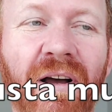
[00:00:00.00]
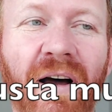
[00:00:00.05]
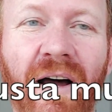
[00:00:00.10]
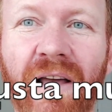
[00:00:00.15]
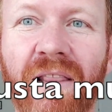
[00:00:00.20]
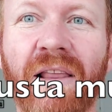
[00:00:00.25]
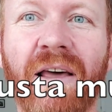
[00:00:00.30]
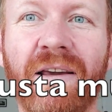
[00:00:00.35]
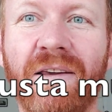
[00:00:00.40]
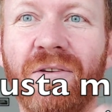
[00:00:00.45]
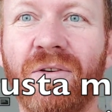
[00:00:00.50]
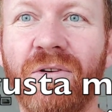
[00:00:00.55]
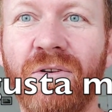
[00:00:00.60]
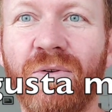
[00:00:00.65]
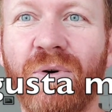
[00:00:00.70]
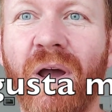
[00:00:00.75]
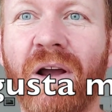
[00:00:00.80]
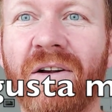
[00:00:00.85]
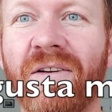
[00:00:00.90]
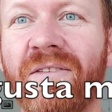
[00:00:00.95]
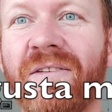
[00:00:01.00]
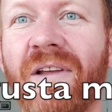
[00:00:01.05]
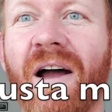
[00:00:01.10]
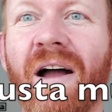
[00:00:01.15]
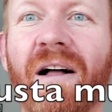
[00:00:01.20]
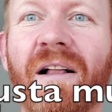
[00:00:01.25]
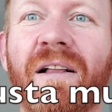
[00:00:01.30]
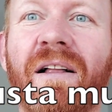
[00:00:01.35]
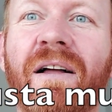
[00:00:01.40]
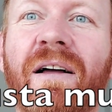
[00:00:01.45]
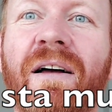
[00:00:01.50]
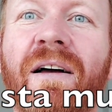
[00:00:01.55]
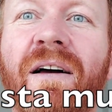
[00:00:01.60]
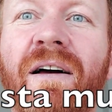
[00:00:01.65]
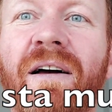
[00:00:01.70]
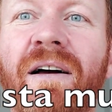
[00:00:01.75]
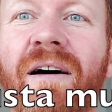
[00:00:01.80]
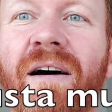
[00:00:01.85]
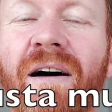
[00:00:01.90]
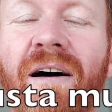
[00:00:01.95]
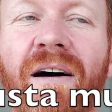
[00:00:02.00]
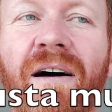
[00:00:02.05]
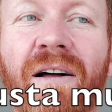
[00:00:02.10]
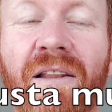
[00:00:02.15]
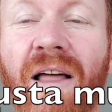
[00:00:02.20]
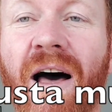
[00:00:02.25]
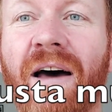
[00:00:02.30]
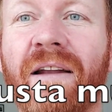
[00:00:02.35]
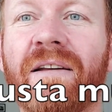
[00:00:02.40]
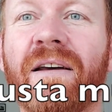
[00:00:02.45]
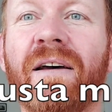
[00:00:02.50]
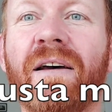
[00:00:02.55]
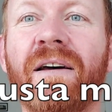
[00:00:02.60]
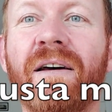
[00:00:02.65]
I like your new hairstyle a lot.